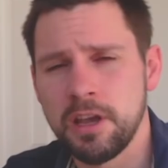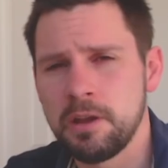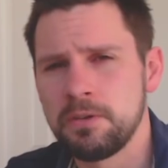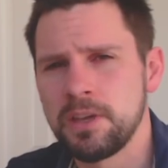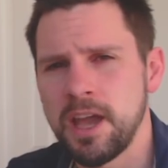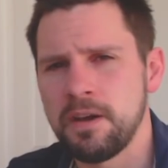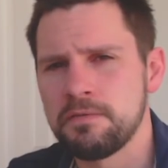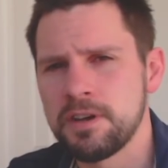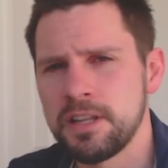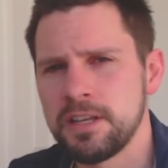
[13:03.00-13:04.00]
yeah,
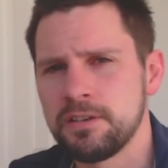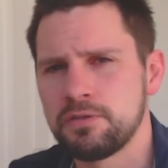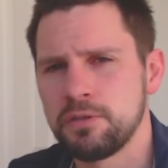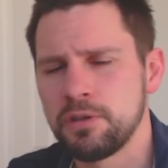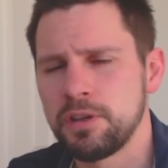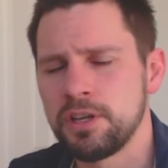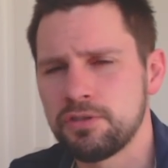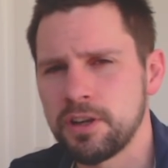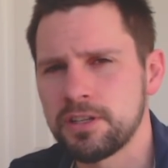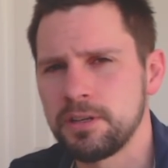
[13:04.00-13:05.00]
really
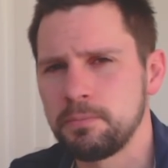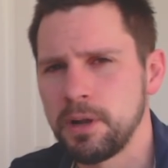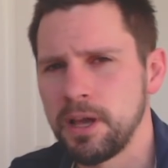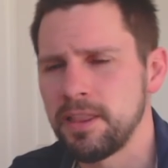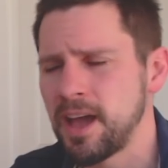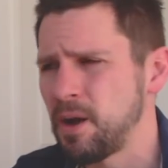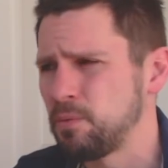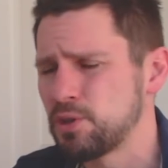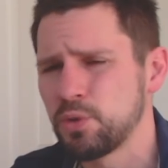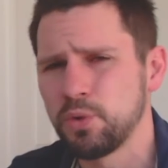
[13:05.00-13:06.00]
interesting play there, and
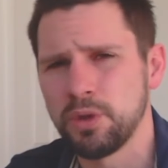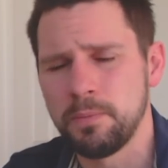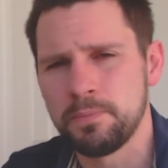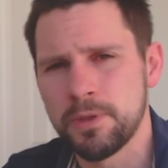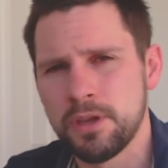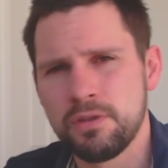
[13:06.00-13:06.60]
we saw them